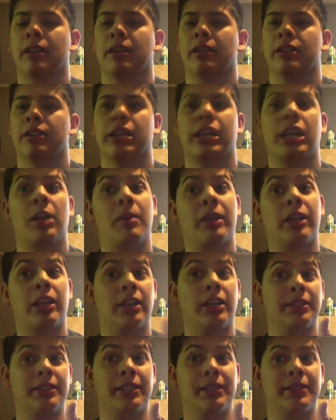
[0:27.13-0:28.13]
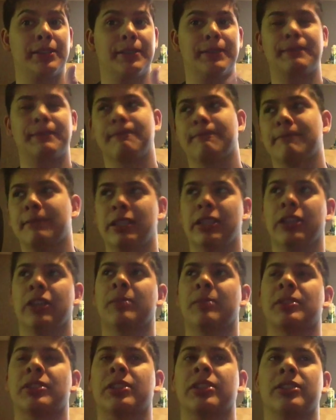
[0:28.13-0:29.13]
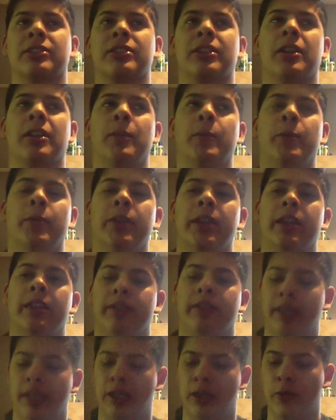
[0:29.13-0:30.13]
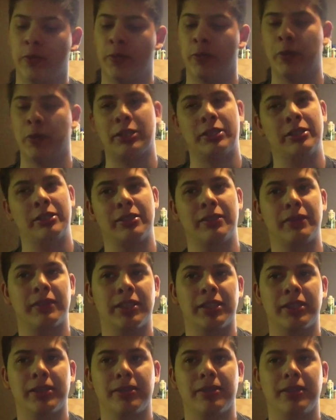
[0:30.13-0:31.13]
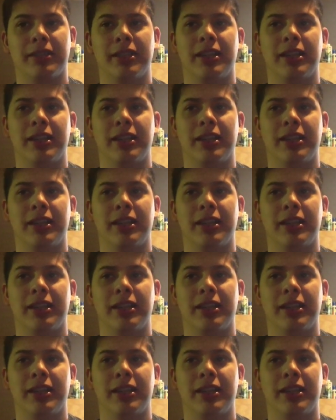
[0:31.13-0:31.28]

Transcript: Check out my contest. I'm just going to start off with that. Thank you for watching this video.